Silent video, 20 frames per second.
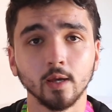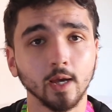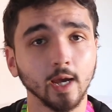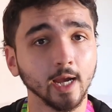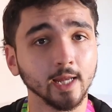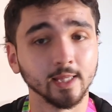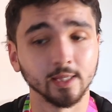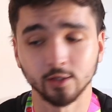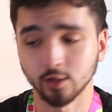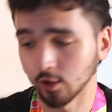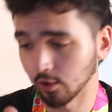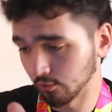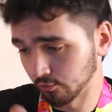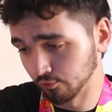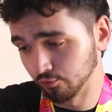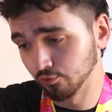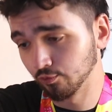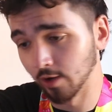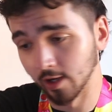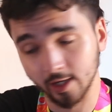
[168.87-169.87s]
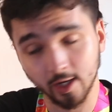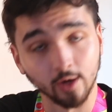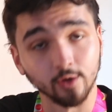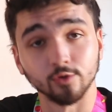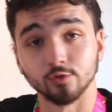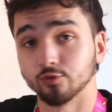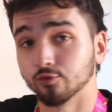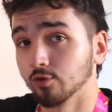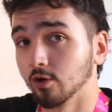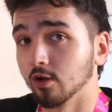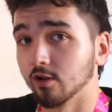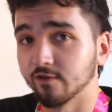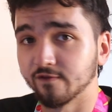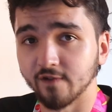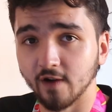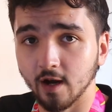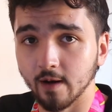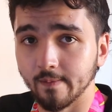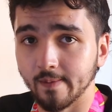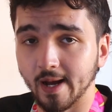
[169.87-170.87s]
and it goes real
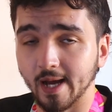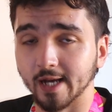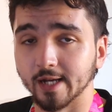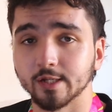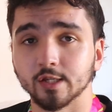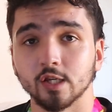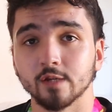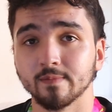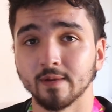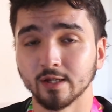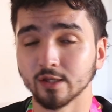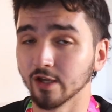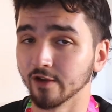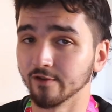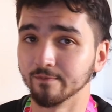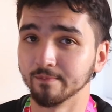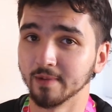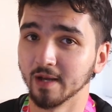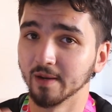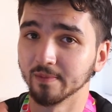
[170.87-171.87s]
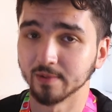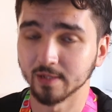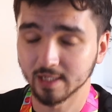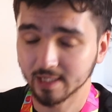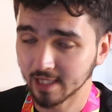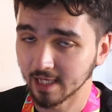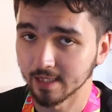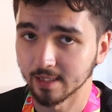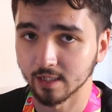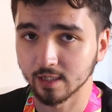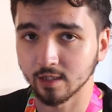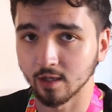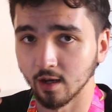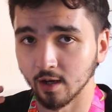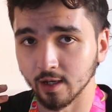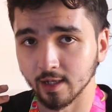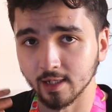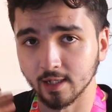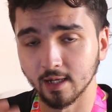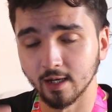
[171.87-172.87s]
far back, so you might not even be able to see the
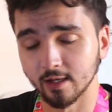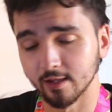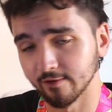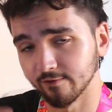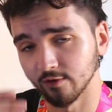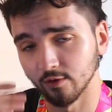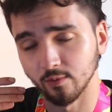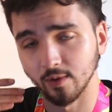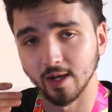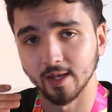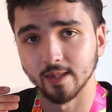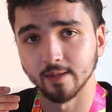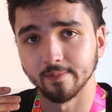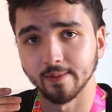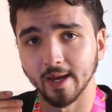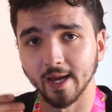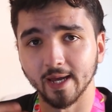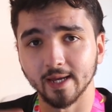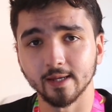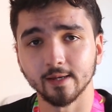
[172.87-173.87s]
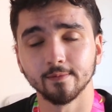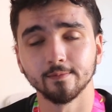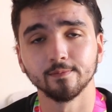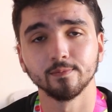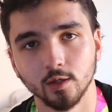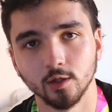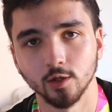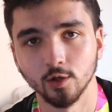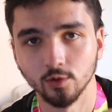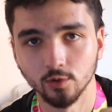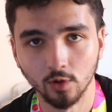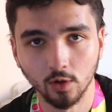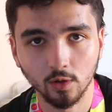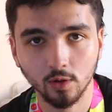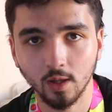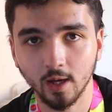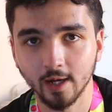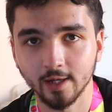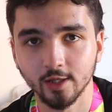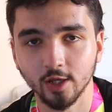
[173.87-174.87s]
starting line if you're way at the back. You'll all
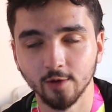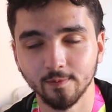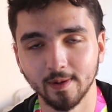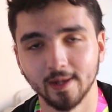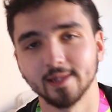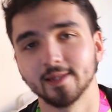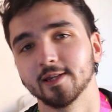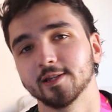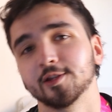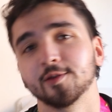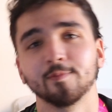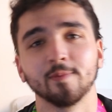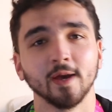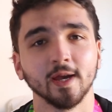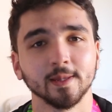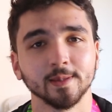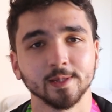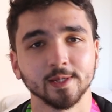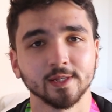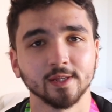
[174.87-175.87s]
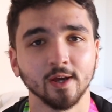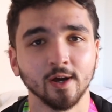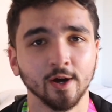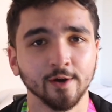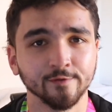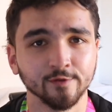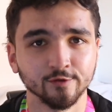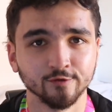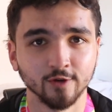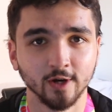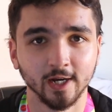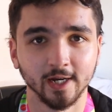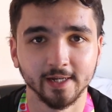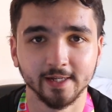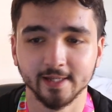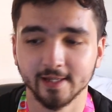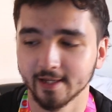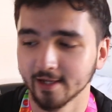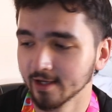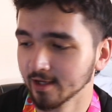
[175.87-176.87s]
line up anticipating the start of the
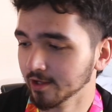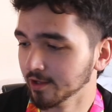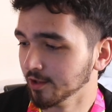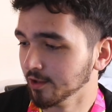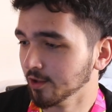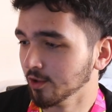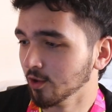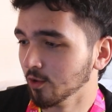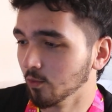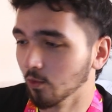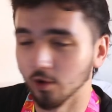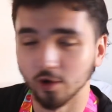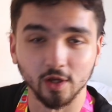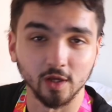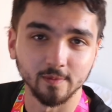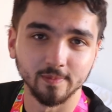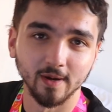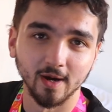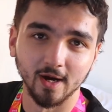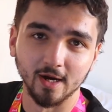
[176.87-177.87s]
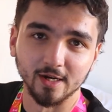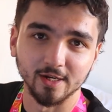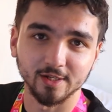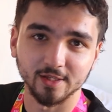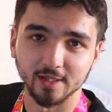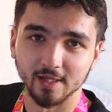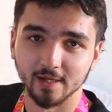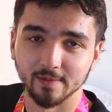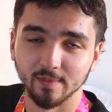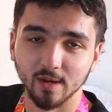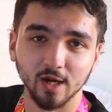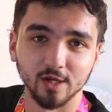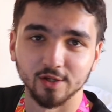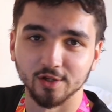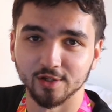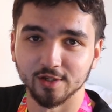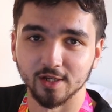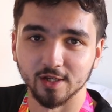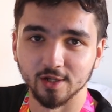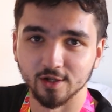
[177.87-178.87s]
race, walking past the
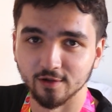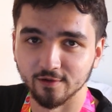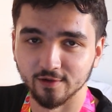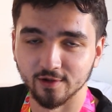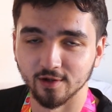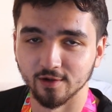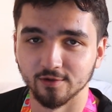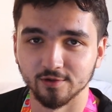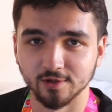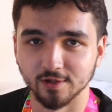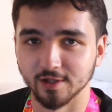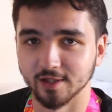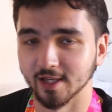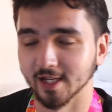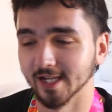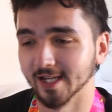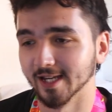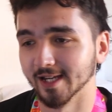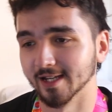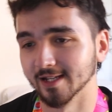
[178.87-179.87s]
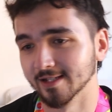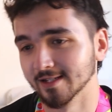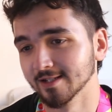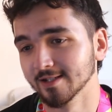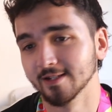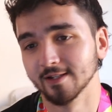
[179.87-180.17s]
emergency urinals and thinking,